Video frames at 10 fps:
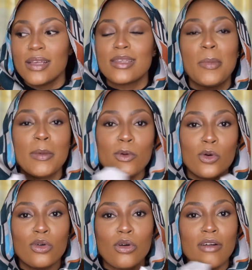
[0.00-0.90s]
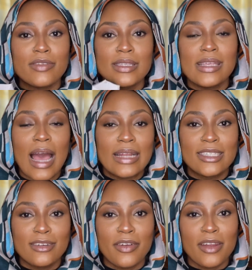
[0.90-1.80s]
Some people obviously had
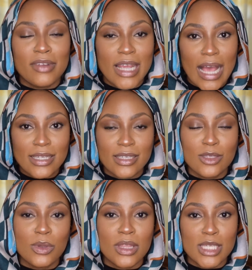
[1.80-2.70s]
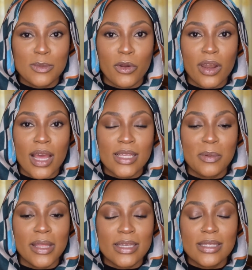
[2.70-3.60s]
different reactions with this product,
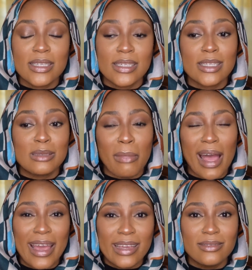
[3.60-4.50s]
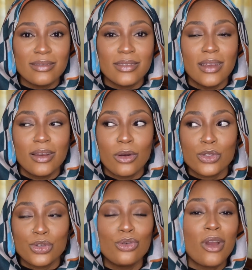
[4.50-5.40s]
but this is just mine
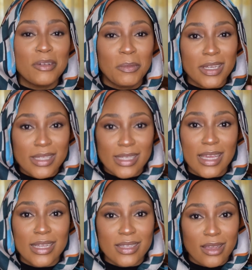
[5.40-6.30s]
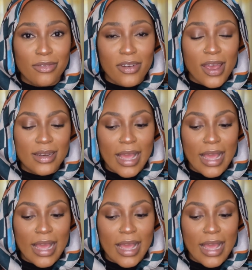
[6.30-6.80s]
because you know everybody's skin is different.